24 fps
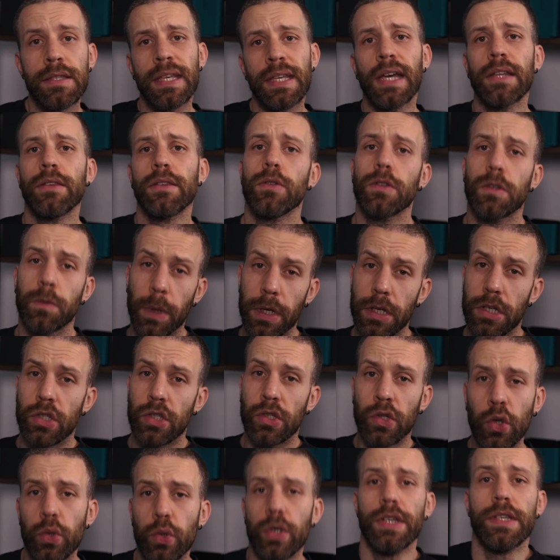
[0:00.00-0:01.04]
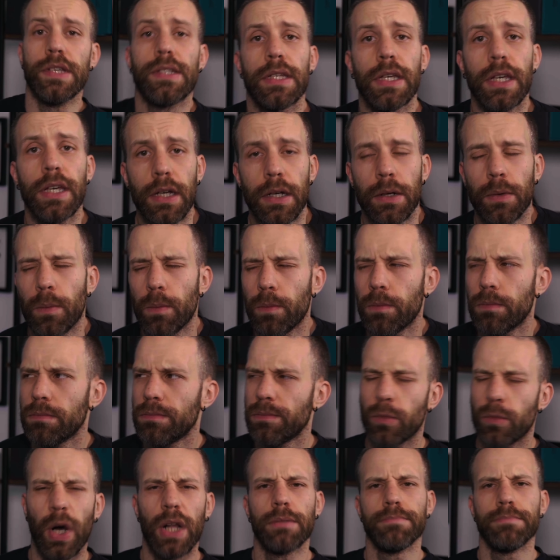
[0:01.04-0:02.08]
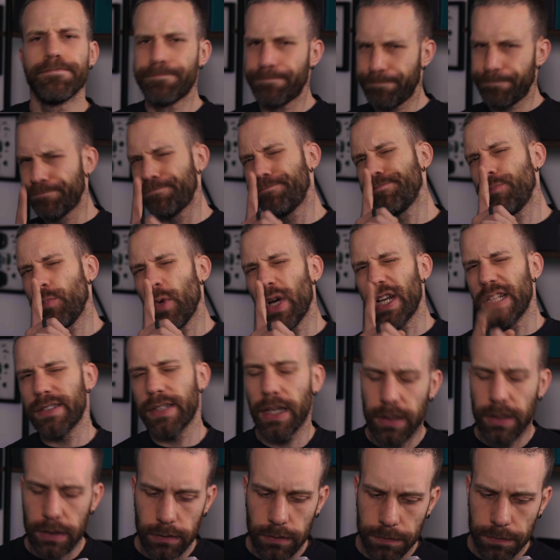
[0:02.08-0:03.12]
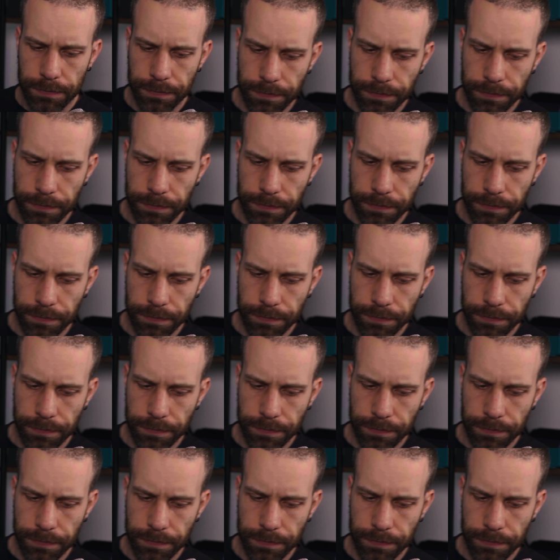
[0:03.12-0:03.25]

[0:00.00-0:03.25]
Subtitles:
Nintendo Switch 2 is here. Well, wait a sec.